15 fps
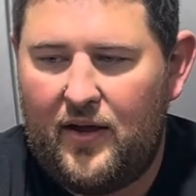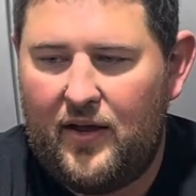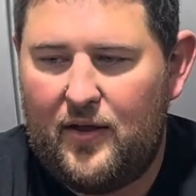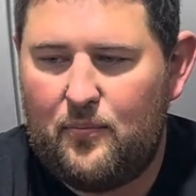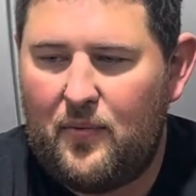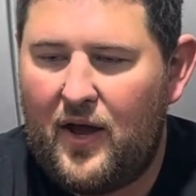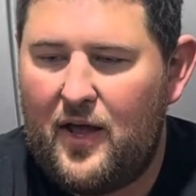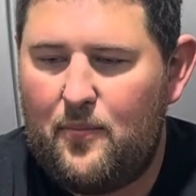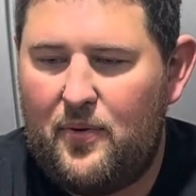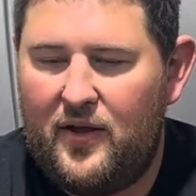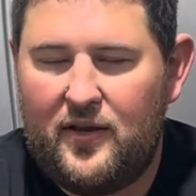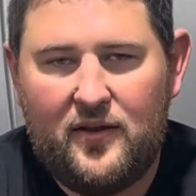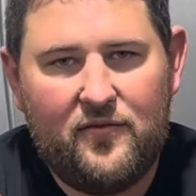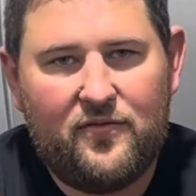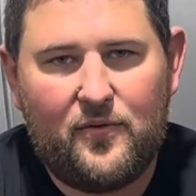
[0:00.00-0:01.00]
in my
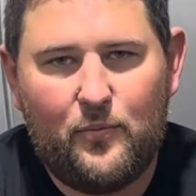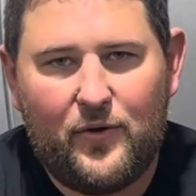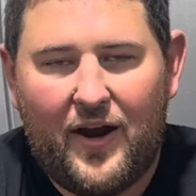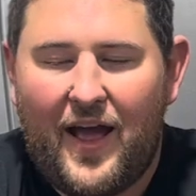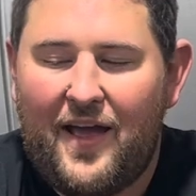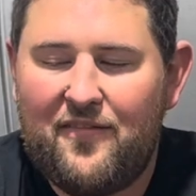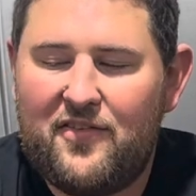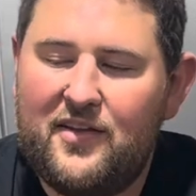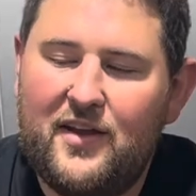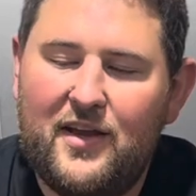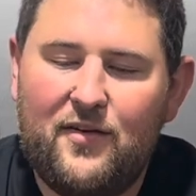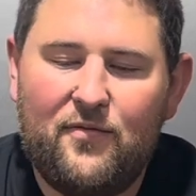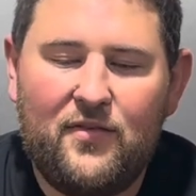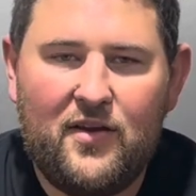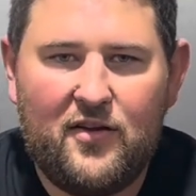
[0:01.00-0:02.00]
opinion, from what I've
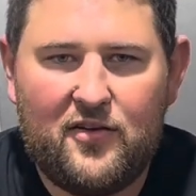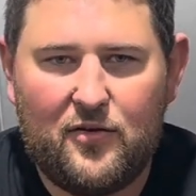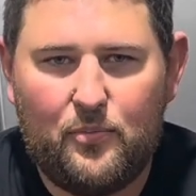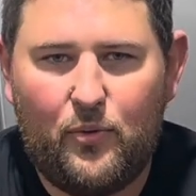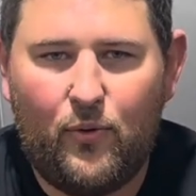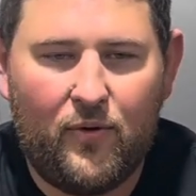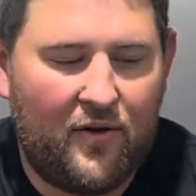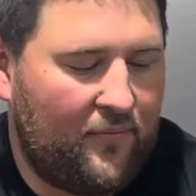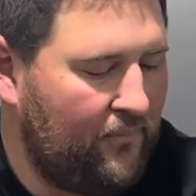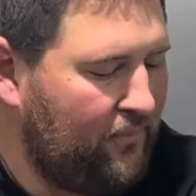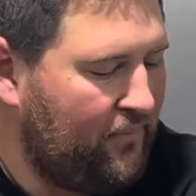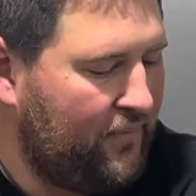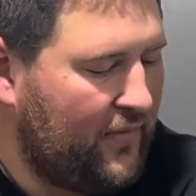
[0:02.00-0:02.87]
seen, support